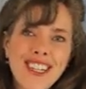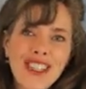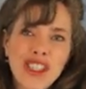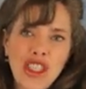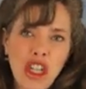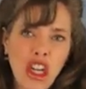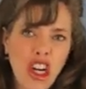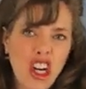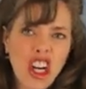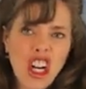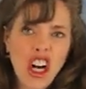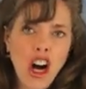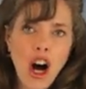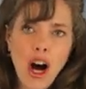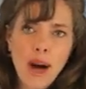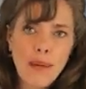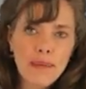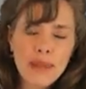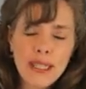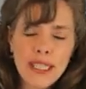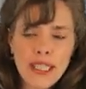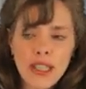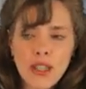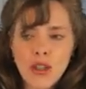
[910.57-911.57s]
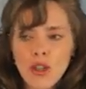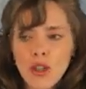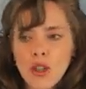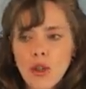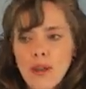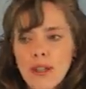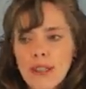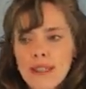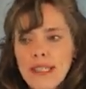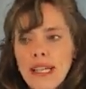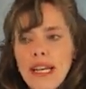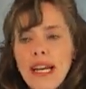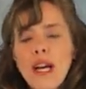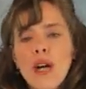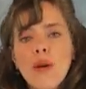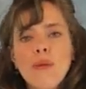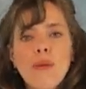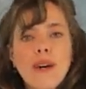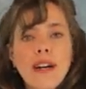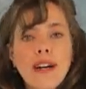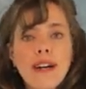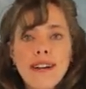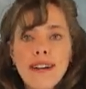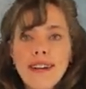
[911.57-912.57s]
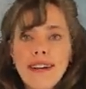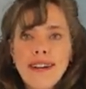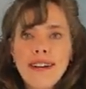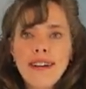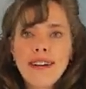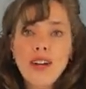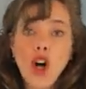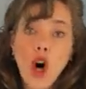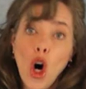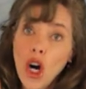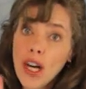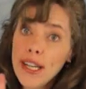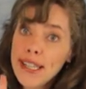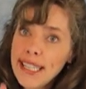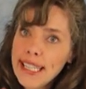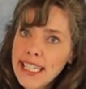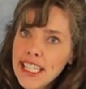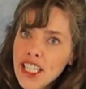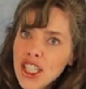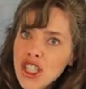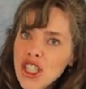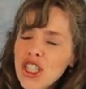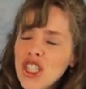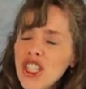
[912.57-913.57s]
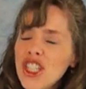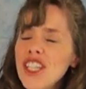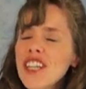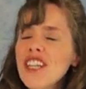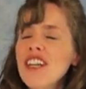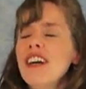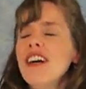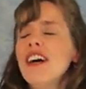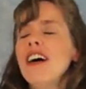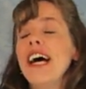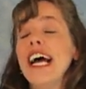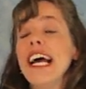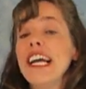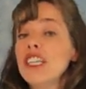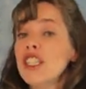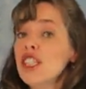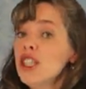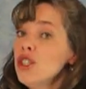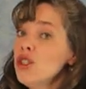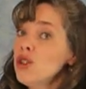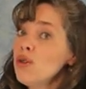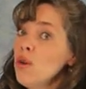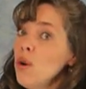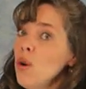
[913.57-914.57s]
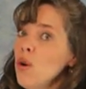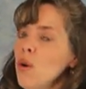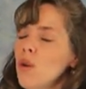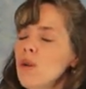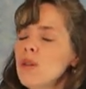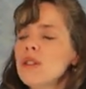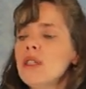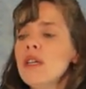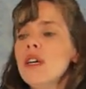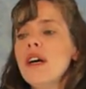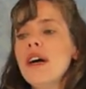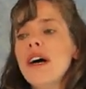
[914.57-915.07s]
dog obstacle course where on leash and controlled